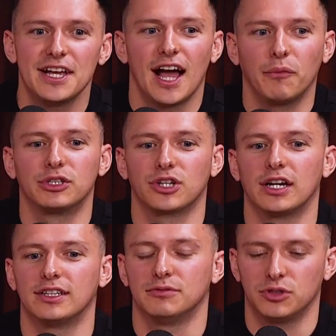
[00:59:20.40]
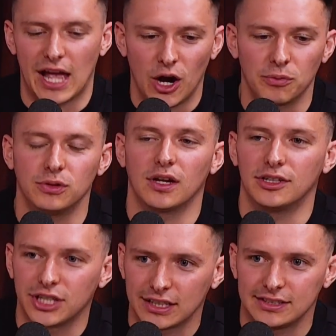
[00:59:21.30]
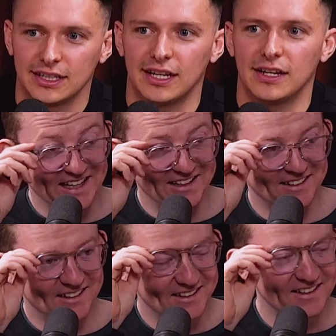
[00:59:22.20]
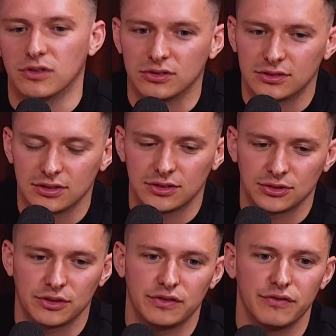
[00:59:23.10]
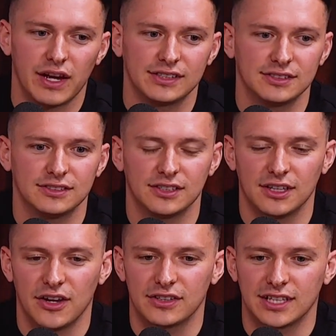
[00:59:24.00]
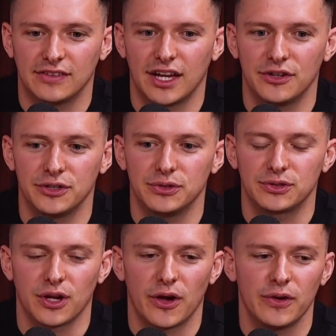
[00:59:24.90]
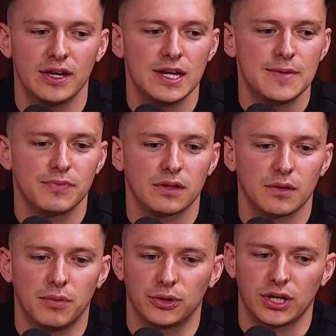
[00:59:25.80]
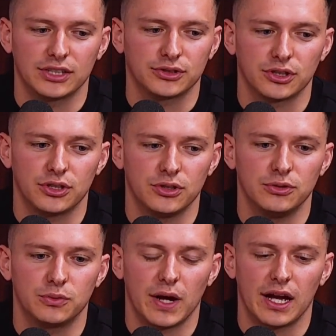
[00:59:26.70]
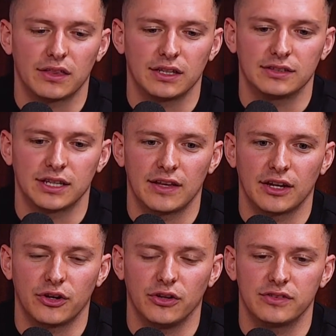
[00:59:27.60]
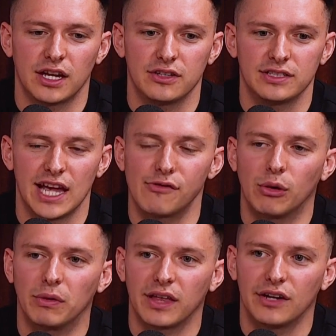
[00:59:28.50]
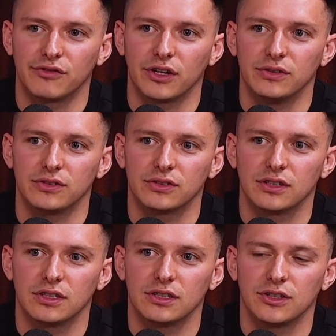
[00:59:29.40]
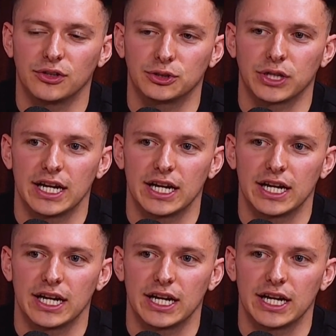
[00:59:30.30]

and we're trying to help you digest it and then move on to sort of invest and to understand that news. So podcasts are a huge way, I think, to get their content. You see everyone with headphones on a train